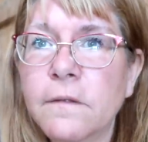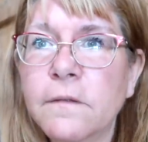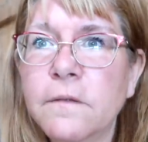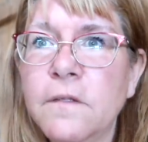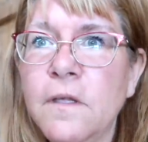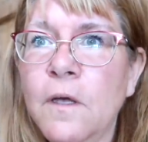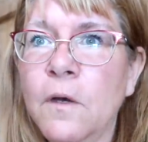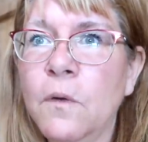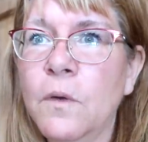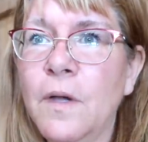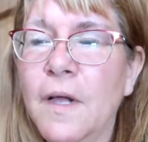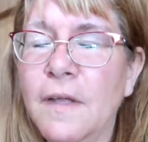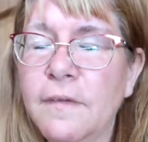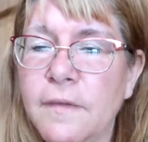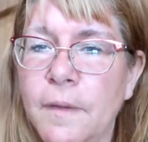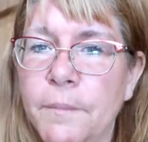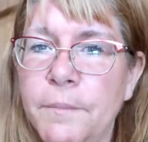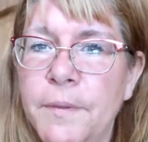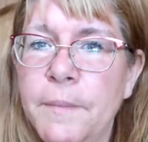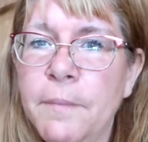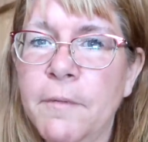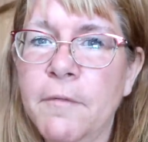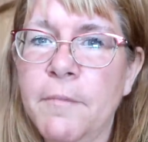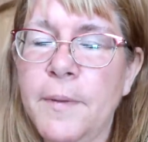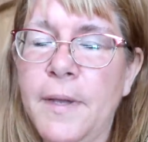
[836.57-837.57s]
so some
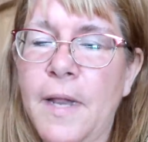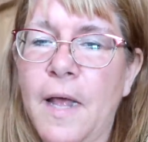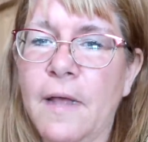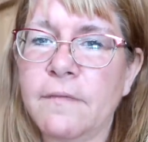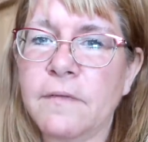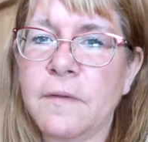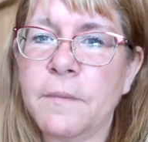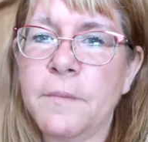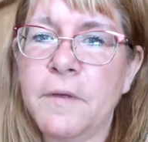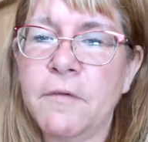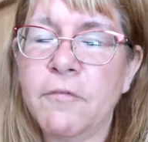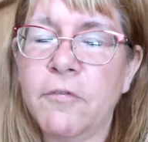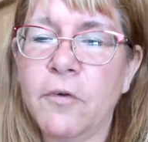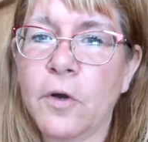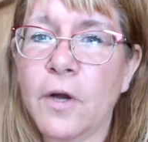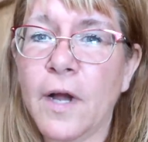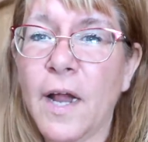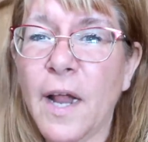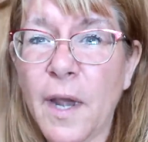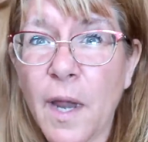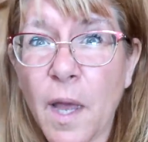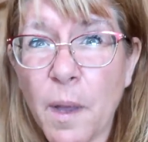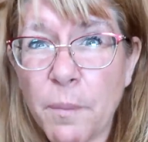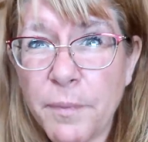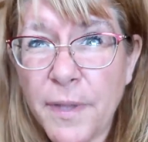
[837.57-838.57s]
people have been asking me for
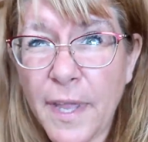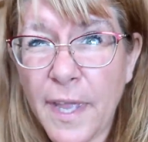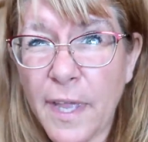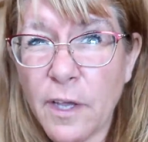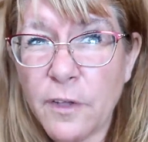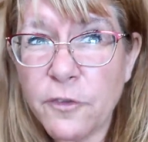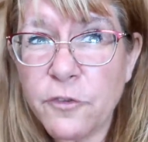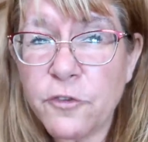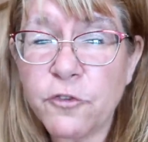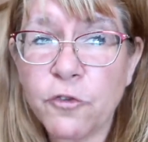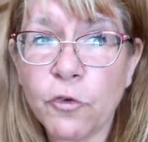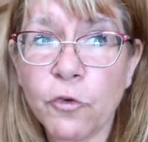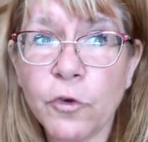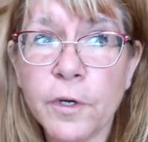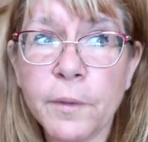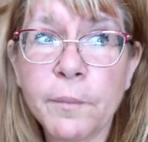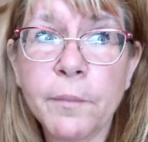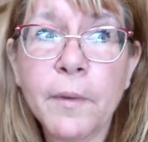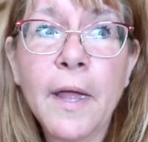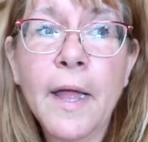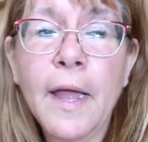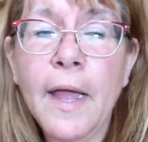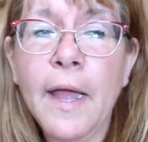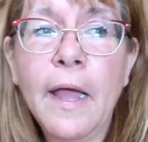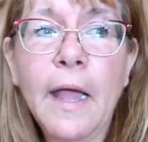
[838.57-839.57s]
an update on storm
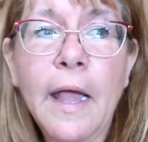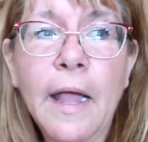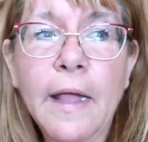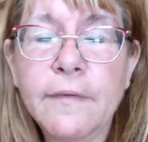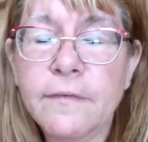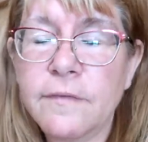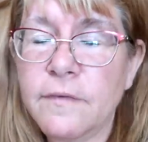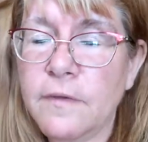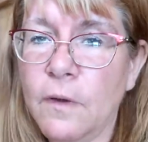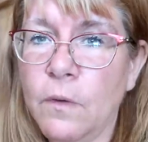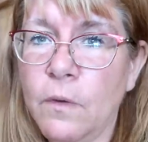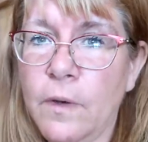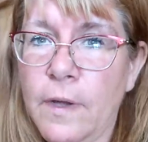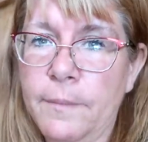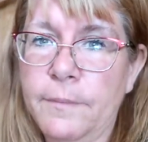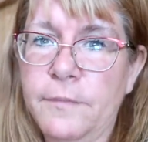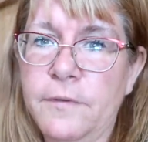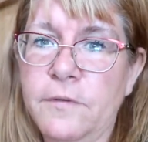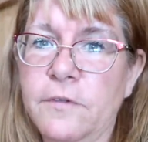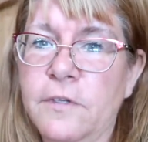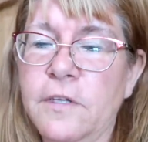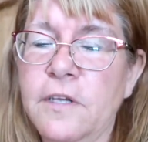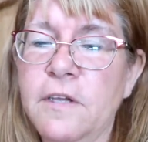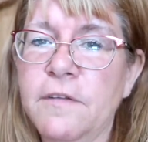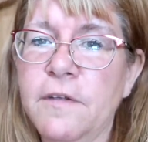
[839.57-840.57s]
and so i'm
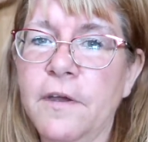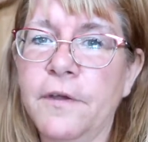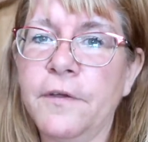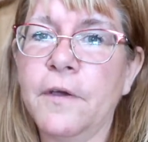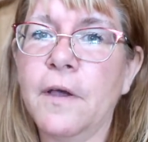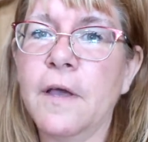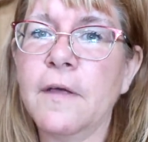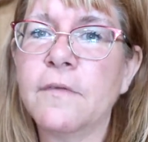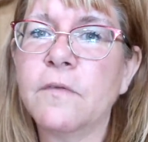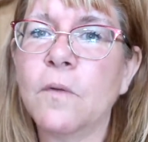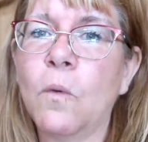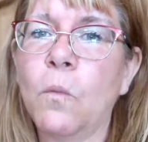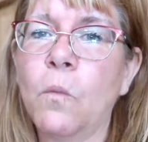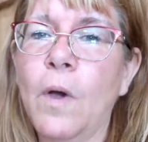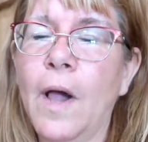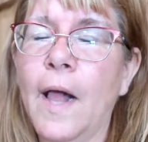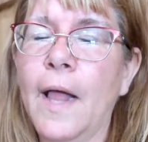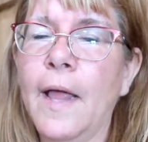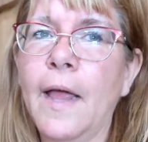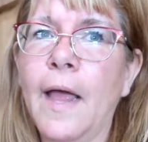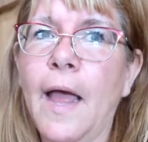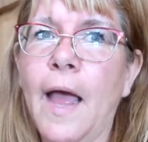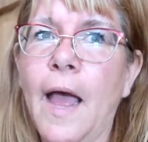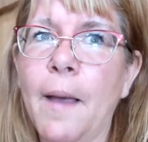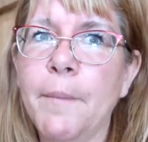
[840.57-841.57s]
just going to tell you guys
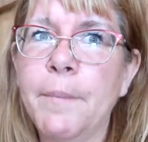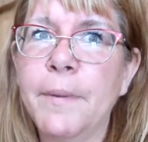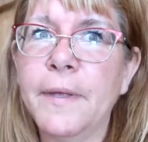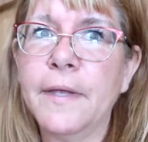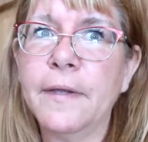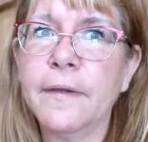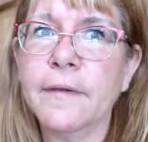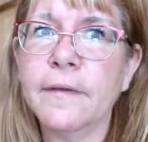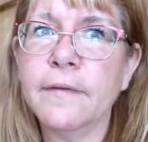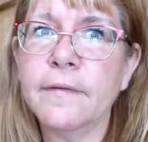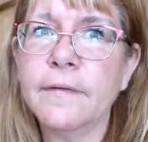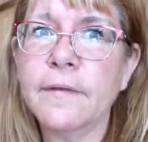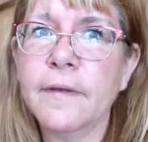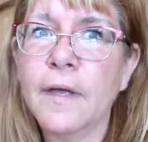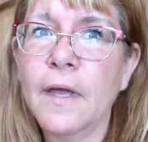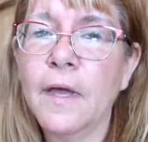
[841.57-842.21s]
what happened